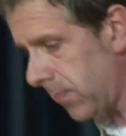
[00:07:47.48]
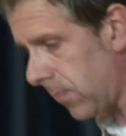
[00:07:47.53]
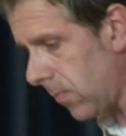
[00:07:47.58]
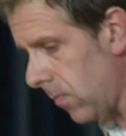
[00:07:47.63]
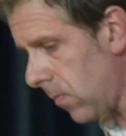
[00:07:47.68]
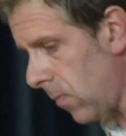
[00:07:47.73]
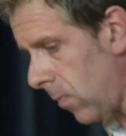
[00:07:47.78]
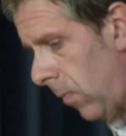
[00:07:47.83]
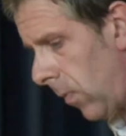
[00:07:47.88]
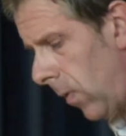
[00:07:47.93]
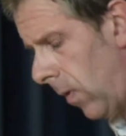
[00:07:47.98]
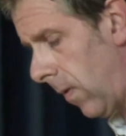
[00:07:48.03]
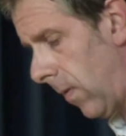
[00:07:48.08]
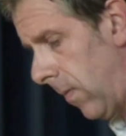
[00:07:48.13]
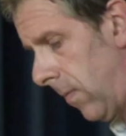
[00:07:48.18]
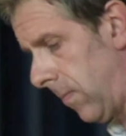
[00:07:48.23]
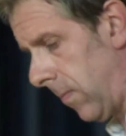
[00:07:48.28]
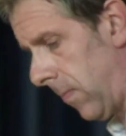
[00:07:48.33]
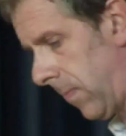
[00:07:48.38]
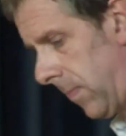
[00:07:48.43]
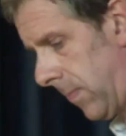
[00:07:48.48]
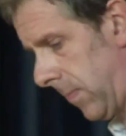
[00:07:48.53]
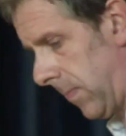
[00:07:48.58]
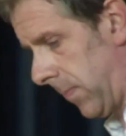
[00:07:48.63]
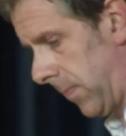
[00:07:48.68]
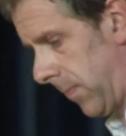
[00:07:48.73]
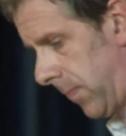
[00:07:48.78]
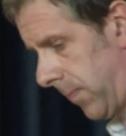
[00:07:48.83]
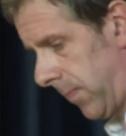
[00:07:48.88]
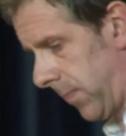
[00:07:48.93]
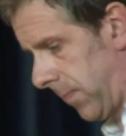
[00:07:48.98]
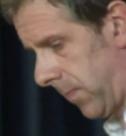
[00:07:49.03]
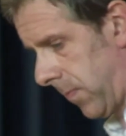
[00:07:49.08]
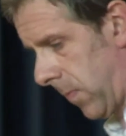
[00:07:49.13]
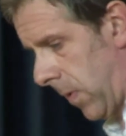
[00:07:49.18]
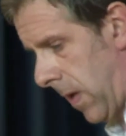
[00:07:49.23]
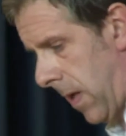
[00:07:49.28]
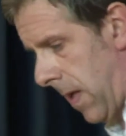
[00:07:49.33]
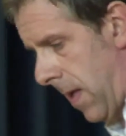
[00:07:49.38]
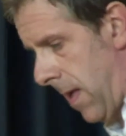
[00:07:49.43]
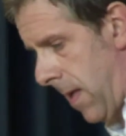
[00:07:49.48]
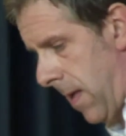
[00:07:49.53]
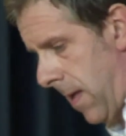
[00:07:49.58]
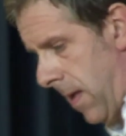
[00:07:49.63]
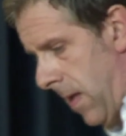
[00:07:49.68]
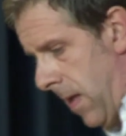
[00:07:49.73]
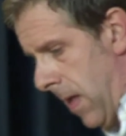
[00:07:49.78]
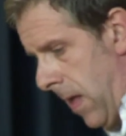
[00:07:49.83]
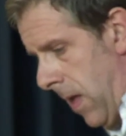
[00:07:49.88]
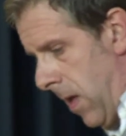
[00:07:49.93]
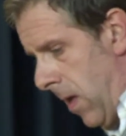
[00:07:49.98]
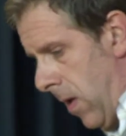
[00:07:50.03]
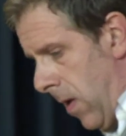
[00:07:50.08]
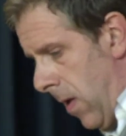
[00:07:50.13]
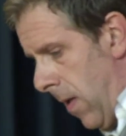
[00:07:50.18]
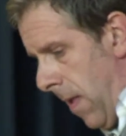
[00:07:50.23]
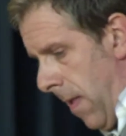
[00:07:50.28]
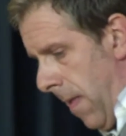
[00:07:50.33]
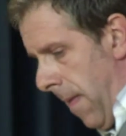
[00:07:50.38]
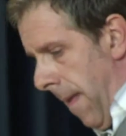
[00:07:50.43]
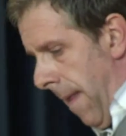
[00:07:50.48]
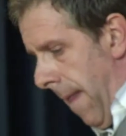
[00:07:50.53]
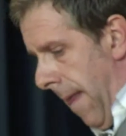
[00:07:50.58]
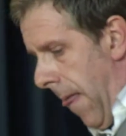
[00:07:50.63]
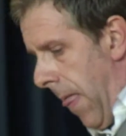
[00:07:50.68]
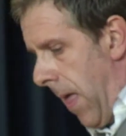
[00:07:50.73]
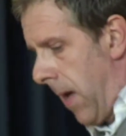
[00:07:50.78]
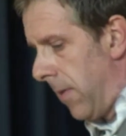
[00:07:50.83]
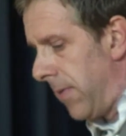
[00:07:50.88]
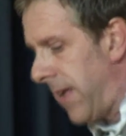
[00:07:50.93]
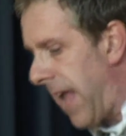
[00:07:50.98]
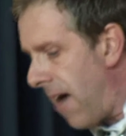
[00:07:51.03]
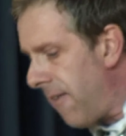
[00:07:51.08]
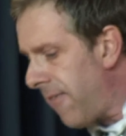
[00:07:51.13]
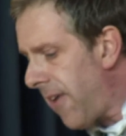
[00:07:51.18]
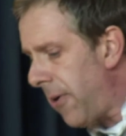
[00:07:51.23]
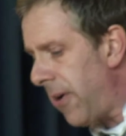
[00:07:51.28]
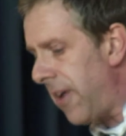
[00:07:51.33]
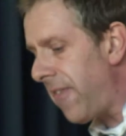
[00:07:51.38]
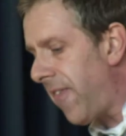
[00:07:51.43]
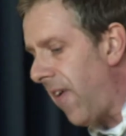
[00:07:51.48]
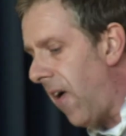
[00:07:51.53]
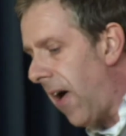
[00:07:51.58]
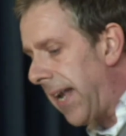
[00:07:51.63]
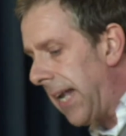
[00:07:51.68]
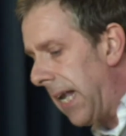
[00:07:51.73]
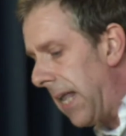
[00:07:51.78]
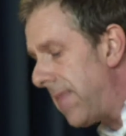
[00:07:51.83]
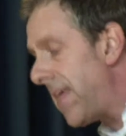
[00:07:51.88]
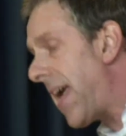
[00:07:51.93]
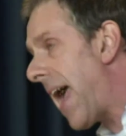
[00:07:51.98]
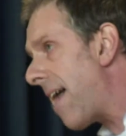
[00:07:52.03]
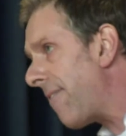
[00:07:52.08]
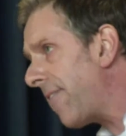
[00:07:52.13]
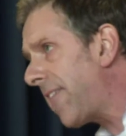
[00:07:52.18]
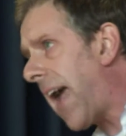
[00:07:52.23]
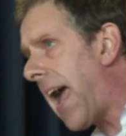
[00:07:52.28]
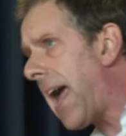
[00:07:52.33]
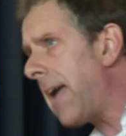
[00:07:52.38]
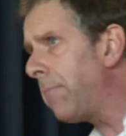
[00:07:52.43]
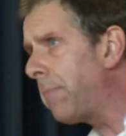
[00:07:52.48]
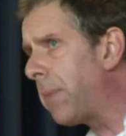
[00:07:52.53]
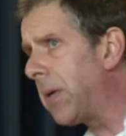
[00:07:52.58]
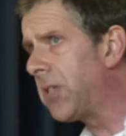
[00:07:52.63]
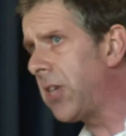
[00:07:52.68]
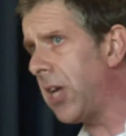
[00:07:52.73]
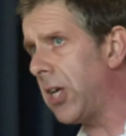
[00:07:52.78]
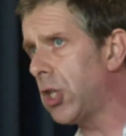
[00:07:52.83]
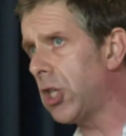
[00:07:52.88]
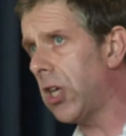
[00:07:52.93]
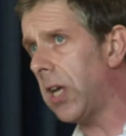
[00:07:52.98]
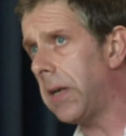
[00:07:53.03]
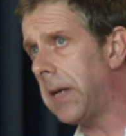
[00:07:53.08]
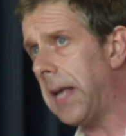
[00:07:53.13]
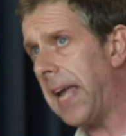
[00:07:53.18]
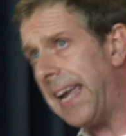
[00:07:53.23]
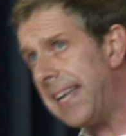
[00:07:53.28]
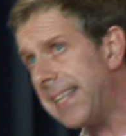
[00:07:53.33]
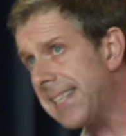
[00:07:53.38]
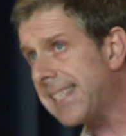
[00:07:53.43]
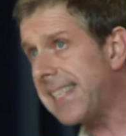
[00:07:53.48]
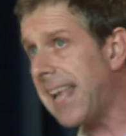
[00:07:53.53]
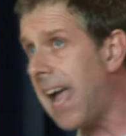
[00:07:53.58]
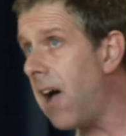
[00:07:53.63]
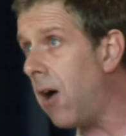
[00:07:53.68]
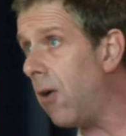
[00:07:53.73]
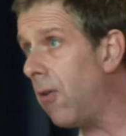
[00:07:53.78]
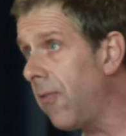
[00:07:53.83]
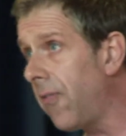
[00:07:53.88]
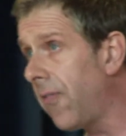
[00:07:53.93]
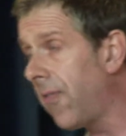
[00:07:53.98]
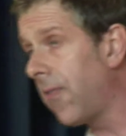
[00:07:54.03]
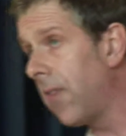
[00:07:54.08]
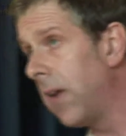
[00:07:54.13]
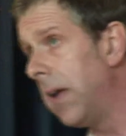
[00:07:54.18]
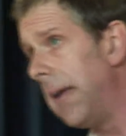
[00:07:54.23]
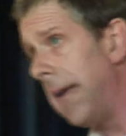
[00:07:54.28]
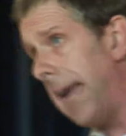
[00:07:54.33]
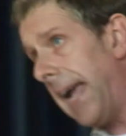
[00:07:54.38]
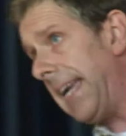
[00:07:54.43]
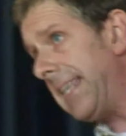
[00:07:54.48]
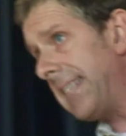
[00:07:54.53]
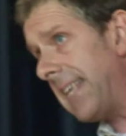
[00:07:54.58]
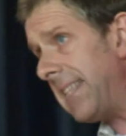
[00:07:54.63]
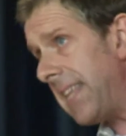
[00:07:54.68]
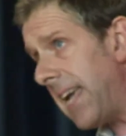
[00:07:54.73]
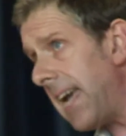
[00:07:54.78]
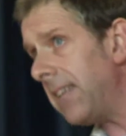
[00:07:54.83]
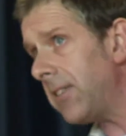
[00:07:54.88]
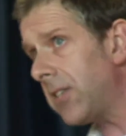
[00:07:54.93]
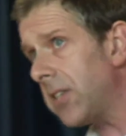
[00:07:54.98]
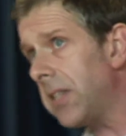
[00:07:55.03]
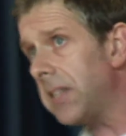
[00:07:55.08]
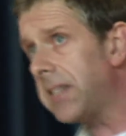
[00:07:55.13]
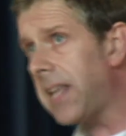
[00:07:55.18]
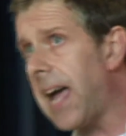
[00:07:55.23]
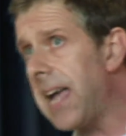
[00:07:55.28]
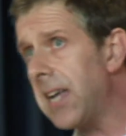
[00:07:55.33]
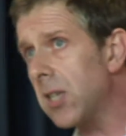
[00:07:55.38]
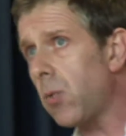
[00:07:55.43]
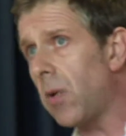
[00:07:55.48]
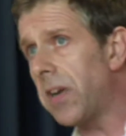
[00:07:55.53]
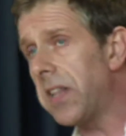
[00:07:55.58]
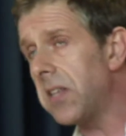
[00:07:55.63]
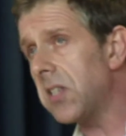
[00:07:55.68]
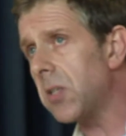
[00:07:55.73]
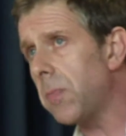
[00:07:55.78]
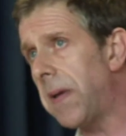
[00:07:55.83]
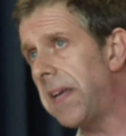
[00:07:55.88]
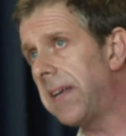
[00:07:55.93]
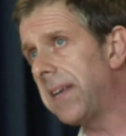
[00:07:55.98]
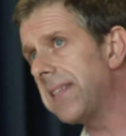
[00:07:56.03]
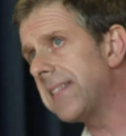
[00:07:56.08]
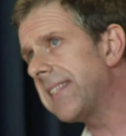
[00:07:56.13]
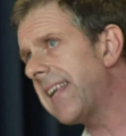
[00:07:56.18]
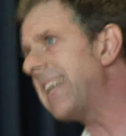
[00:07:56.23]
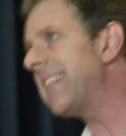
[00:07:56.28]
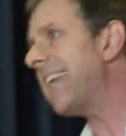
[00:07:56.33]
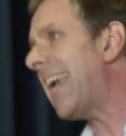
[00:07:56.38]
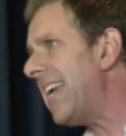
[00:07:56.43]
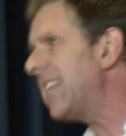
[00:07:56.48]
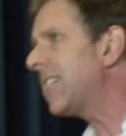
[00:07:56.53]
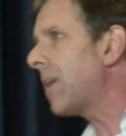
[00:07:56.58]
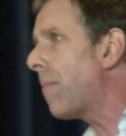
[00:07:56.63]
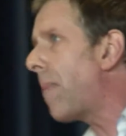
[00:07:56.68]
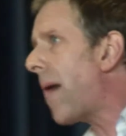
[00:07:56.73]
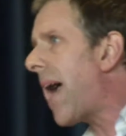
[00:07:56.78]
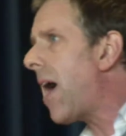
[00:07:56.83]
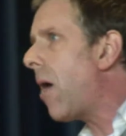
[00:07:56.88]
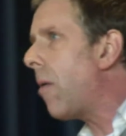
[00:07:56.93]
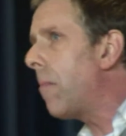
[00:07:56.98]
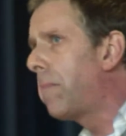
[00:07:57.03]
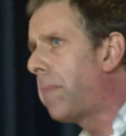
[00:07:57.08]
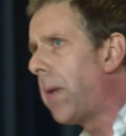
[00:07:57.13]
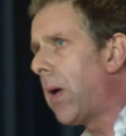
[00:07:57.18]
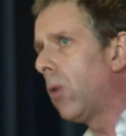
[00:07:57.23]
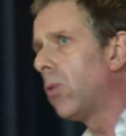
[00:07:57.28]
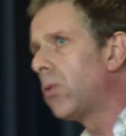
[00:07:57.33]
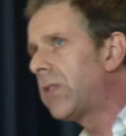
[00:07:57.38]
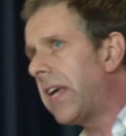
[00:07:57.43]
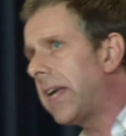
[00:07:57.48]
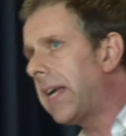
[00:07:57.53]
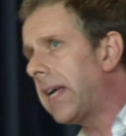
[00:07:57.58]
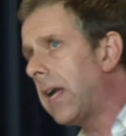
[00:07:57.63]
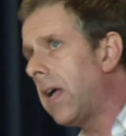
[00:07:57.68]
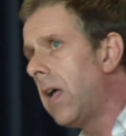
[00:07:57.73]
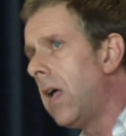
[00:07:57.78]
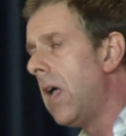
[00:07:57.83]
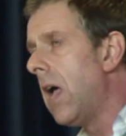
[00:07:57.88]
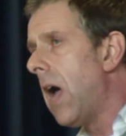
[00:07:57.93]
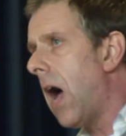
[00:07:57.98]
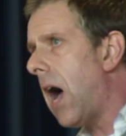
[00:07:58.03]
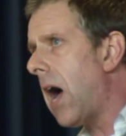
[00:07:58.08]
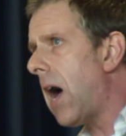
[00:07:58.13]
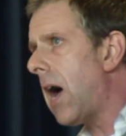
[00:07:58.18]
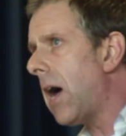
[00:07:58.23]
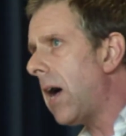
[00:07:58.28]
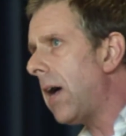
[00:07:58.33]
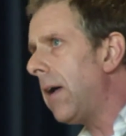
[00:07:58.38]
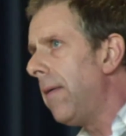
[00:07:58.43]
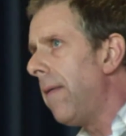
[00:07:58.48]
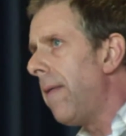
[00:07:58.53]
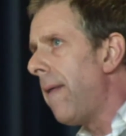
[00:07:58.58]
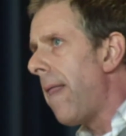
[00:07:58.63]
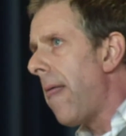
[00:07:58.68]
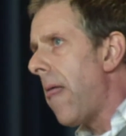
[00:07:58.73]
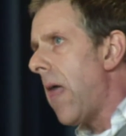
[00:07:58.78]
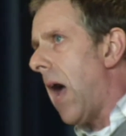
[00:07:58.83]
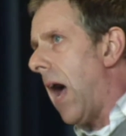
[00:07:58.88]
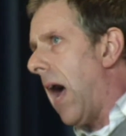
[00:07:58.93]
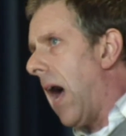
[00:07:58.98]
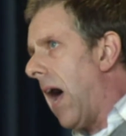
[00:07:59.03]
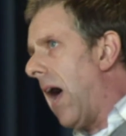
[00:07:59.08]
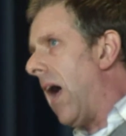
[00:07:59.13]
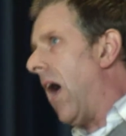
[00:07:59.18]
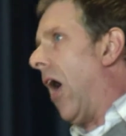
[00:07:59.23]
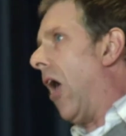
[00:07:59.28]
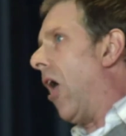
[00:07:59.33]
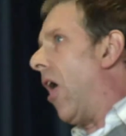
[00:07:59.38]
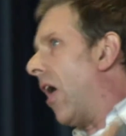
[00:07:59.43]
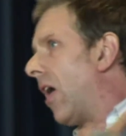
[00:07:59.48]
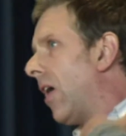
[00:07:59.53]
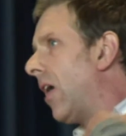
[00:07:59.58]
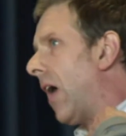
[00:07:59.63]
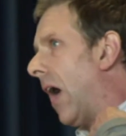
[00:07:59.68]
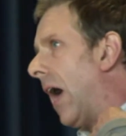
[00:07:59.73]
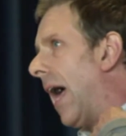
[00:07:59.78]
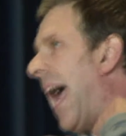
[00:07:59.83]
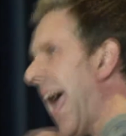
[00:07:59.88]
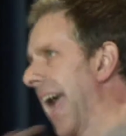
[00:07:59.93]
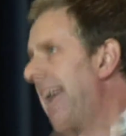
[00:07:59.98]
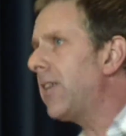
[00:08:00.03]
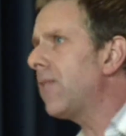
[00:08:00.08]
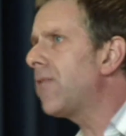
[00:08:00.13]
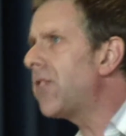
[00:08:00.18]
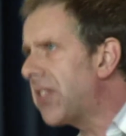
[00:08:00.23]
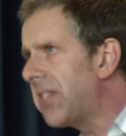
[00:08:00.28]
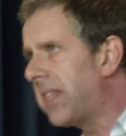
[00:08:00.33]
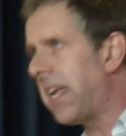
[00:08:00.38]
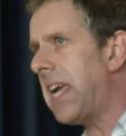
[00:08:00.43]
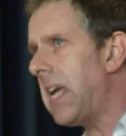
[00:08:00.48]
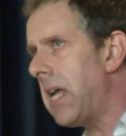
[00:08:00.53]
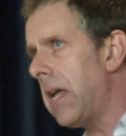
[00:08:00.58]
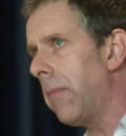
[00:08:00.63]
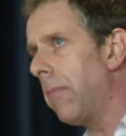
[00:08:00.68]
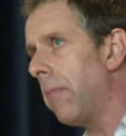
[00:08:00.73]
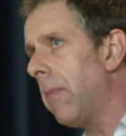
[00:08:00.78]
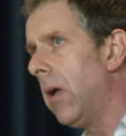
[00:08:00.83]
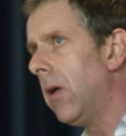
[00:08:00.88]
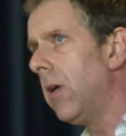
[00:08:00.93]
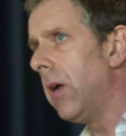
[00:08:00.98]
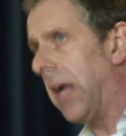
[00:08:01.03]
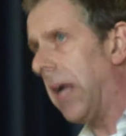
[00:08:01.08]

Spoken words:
Now, very finally, the Afghan petition itself is, in the end of the day, as one of the speakers said, is about building a head of steam